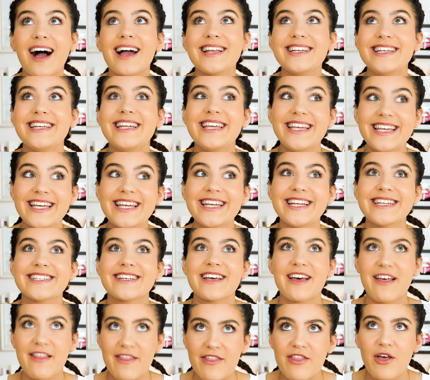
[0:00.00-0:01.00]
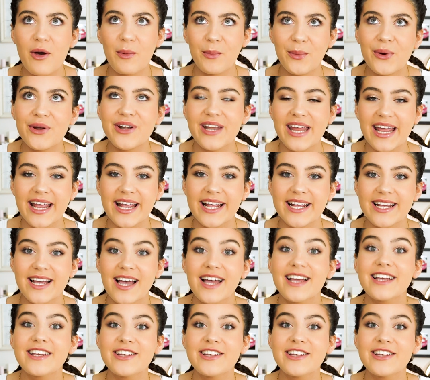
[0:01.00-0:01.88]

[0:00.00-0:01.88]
I need the money.